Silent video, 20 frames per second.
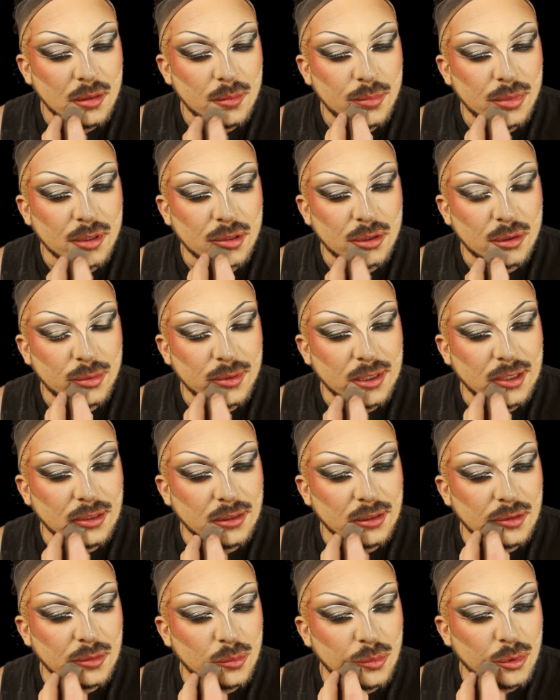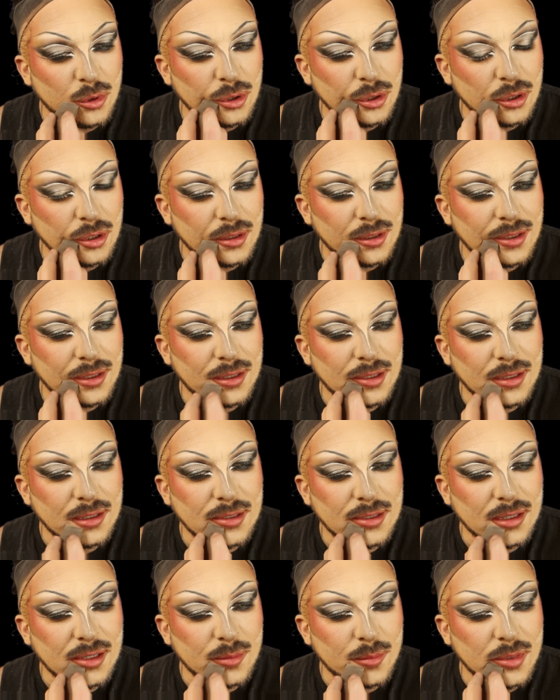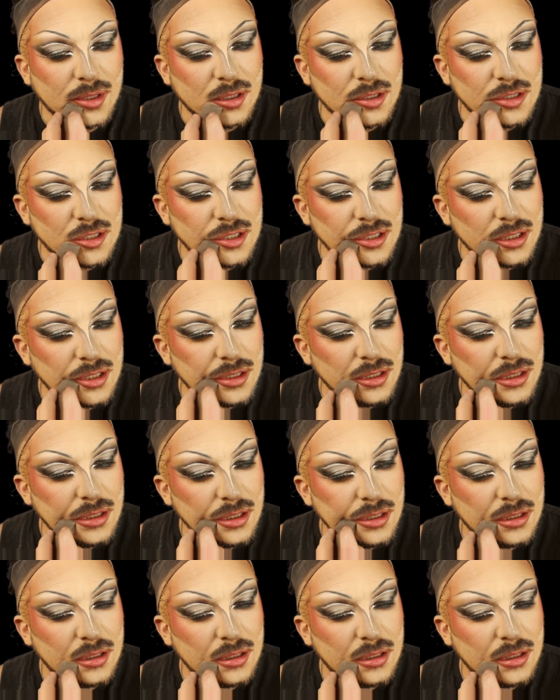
but create a little more dimension.